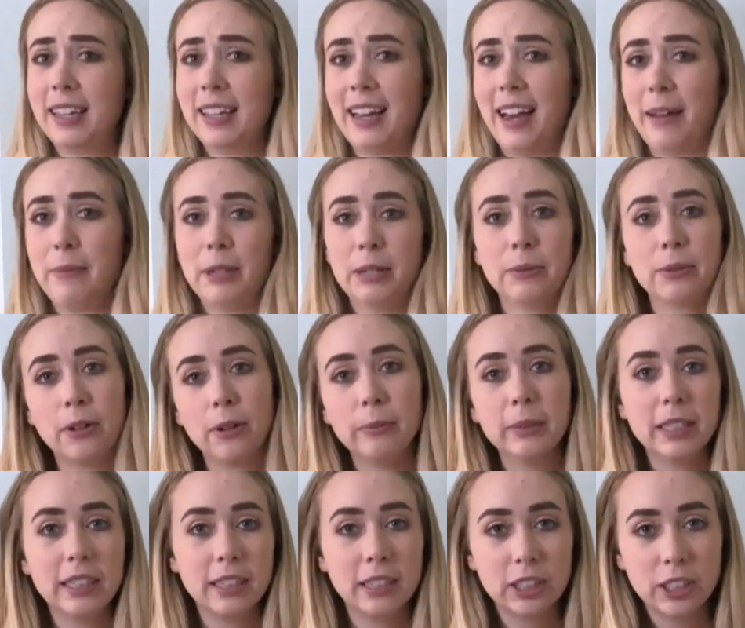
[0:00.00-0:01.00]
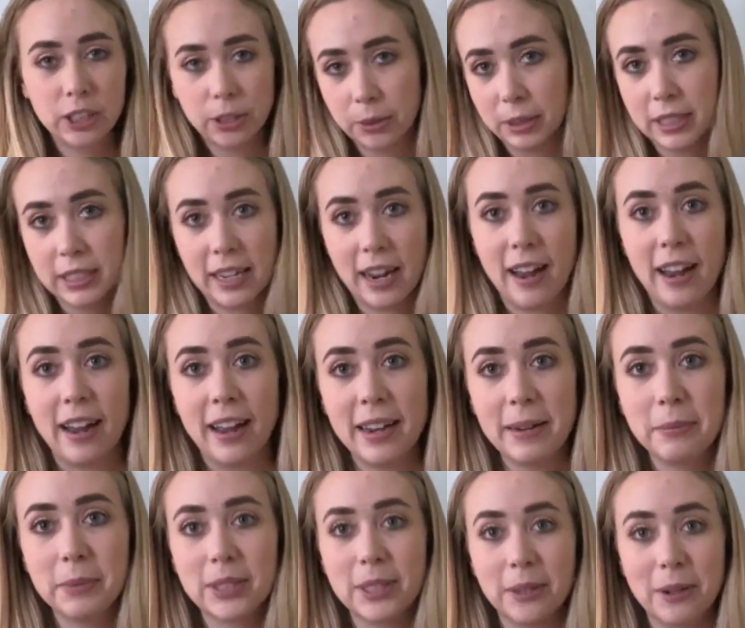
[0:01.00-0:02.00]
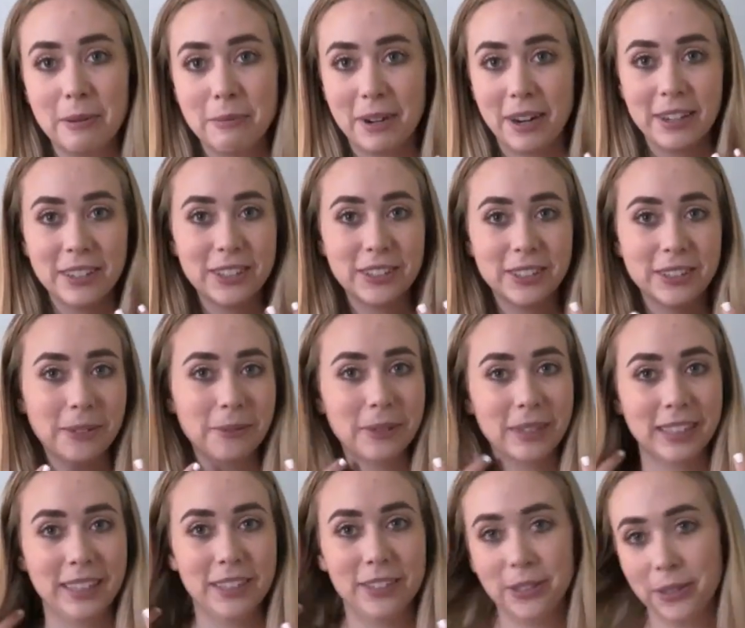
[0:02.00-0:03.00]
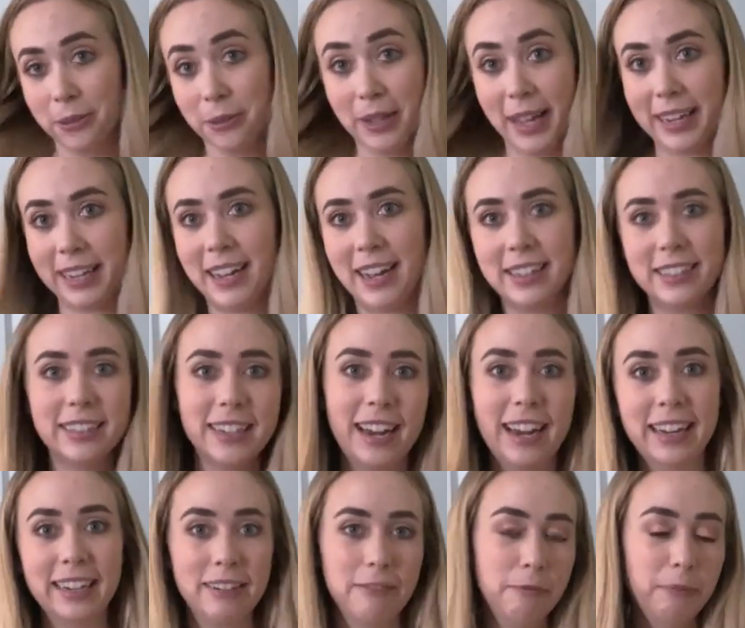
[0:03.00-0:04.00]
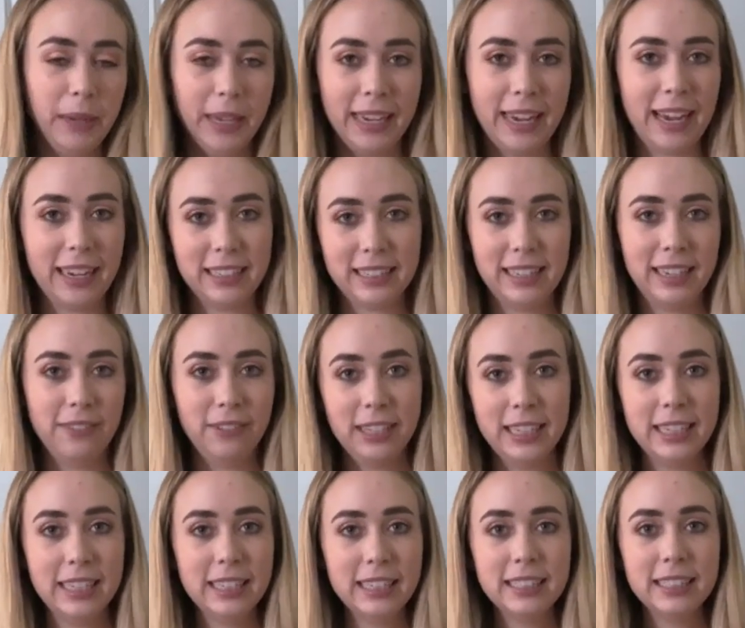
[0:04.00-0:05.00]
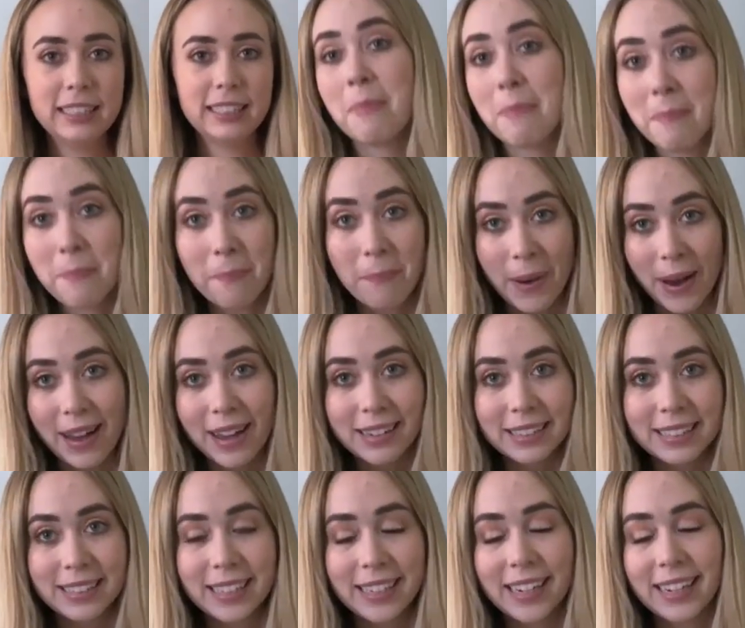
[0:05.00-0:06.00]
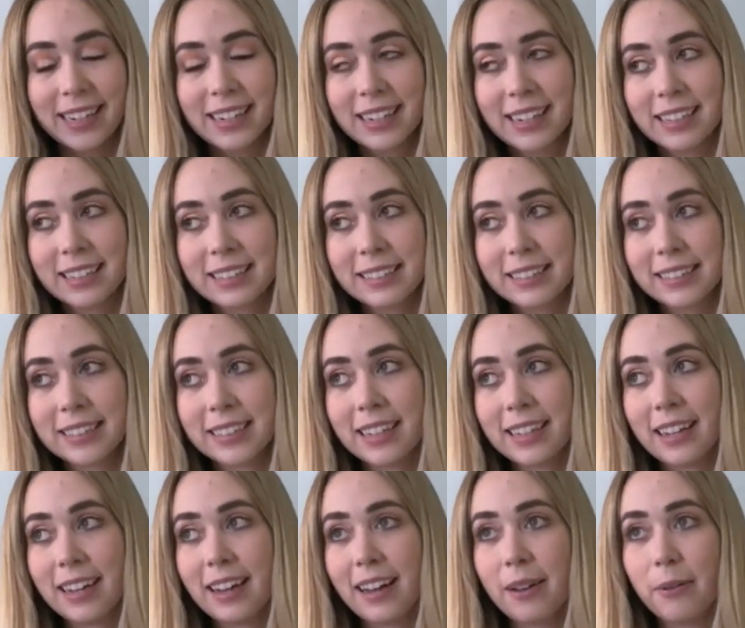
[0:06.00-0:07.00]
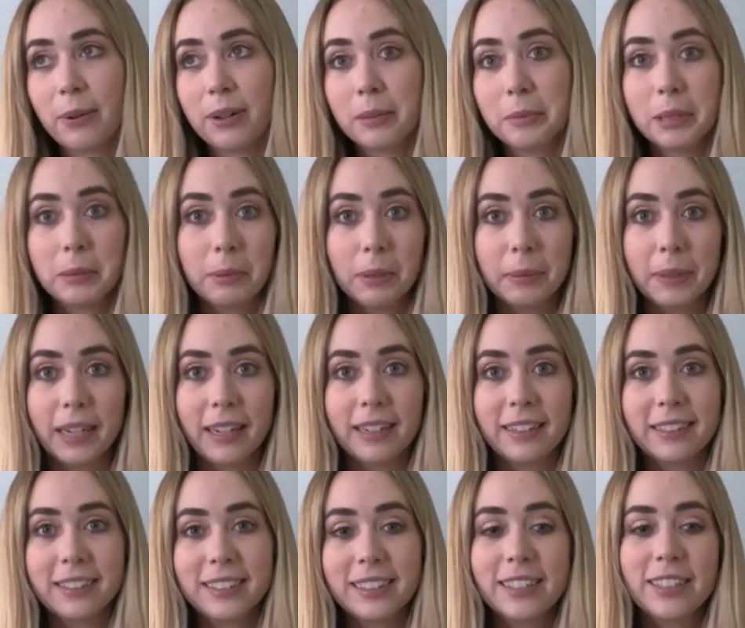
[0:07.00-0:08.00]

I mean, we're only there a short time, so I'm not sure that we're gonna do like a ton of big activities, but I want to be prepared.